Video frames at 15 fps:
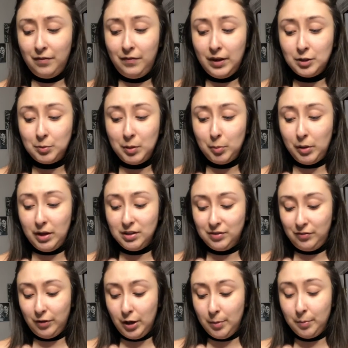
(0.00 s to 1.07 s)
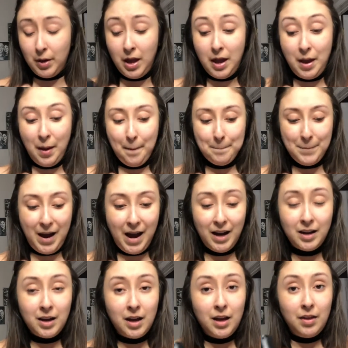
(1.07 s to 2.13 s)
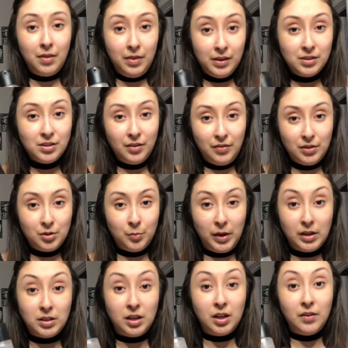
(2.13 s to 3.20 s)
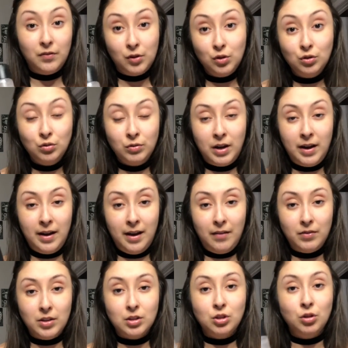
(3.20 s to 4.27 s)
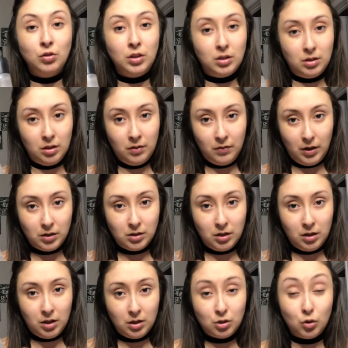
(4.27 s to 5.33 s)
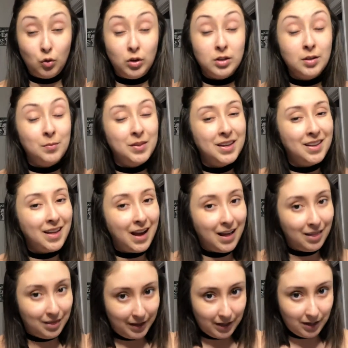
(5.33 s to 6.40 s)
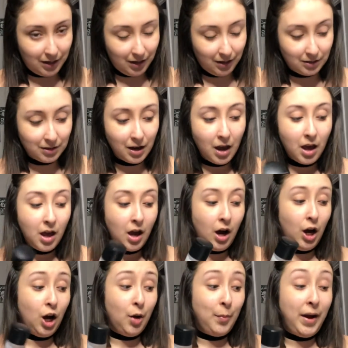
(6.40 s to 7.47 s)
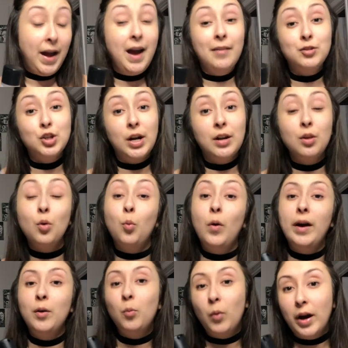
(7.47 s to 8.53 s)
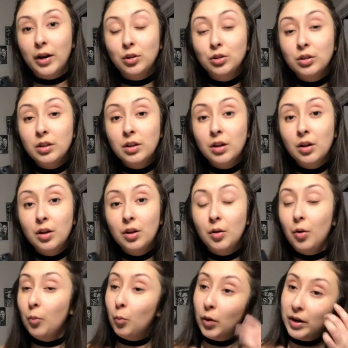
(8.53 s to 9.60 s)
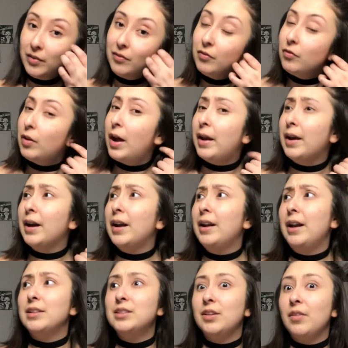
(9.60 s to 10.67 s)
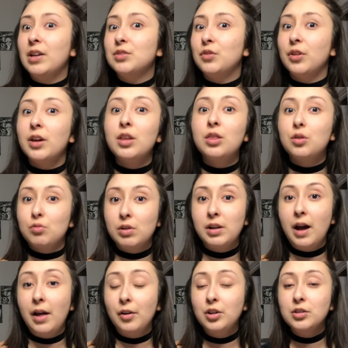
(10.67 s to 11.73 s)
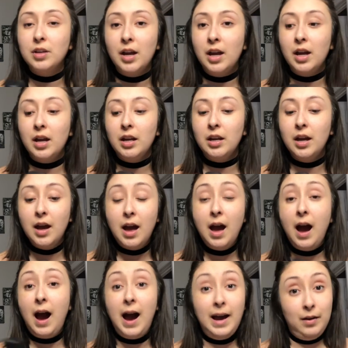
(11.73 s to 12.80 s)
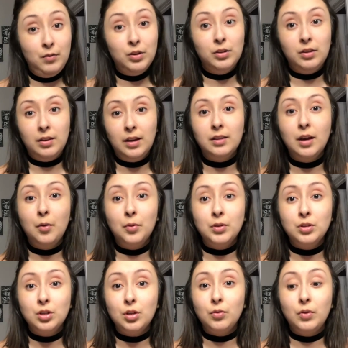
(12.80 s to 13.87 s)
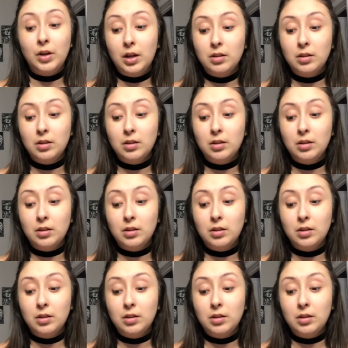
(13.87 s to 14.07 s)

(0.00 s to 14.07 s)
Fix Me Plus from MAC. This stuff is amazing. If you do not have this, you need to invest in this or something like it. I have tried the Wet n Wild one, and I got it at CVS for like $3, and I really like that one too.